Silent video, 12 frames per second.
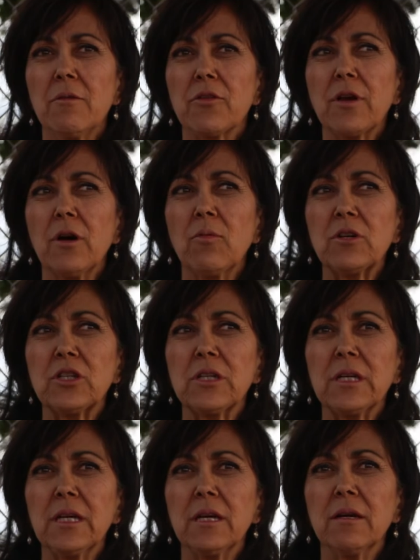So when
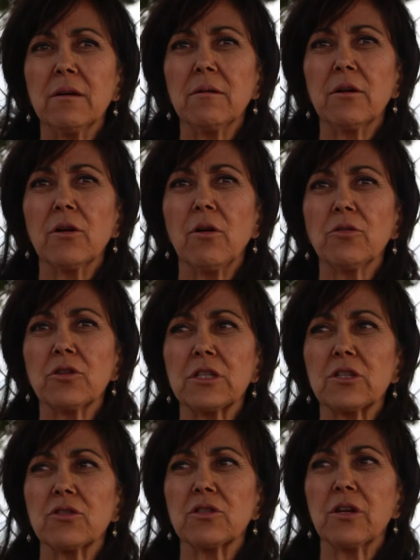her older
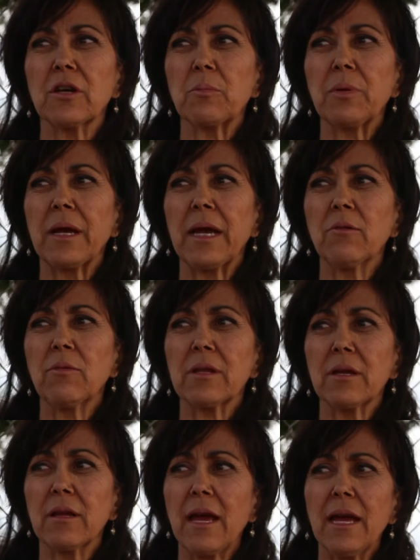sister started playing, we
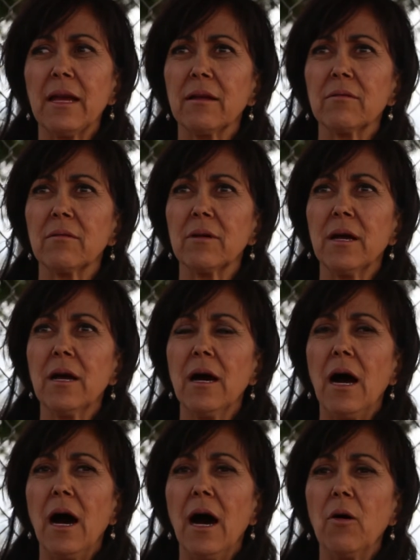said, hey,
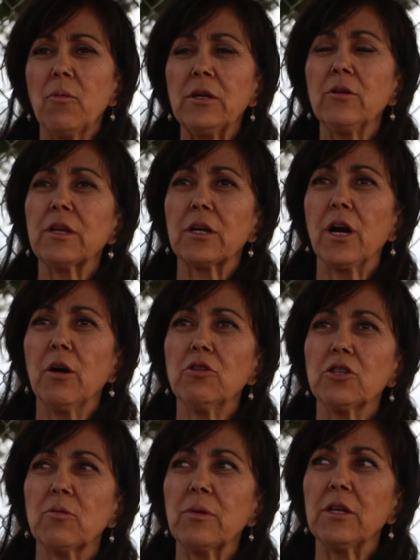we knew the
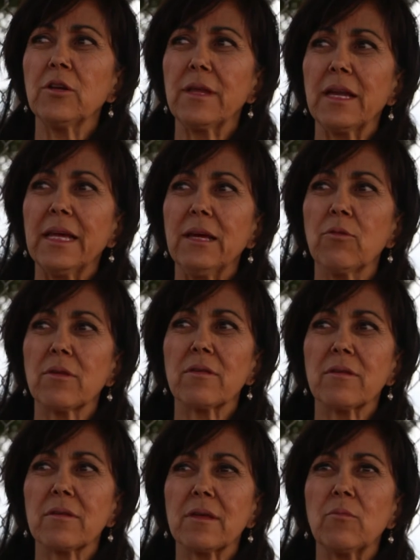coach and we knew that he was
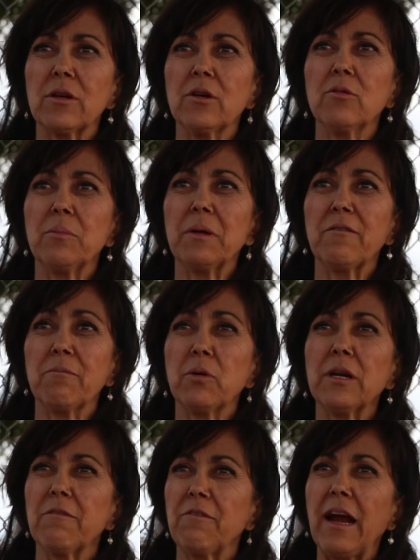someone who would be
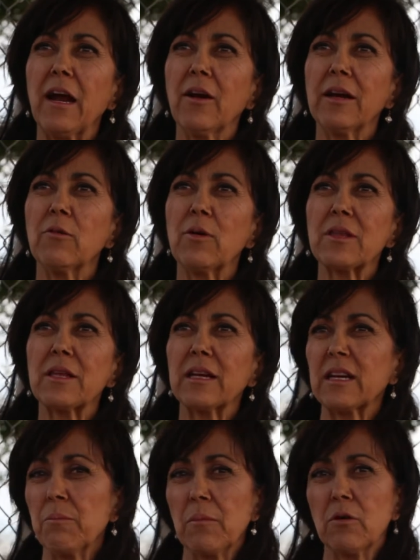pretty fair, and it wasn't
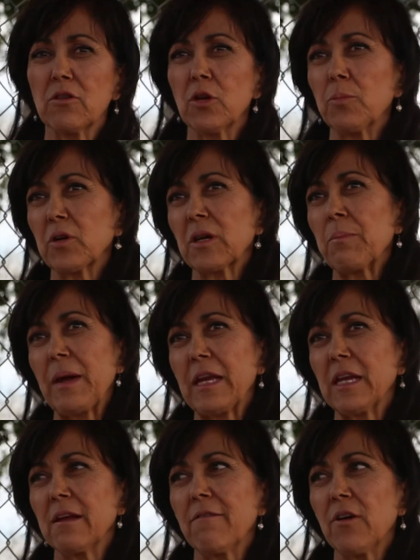like a super
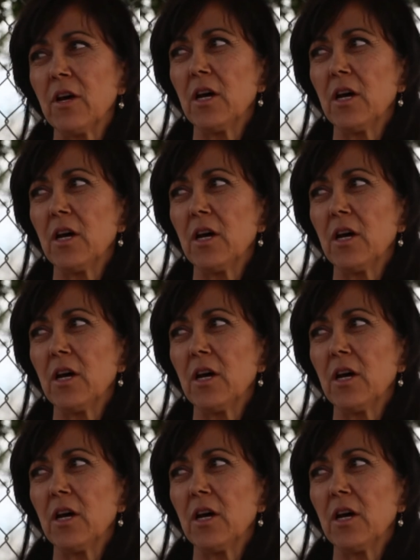competitive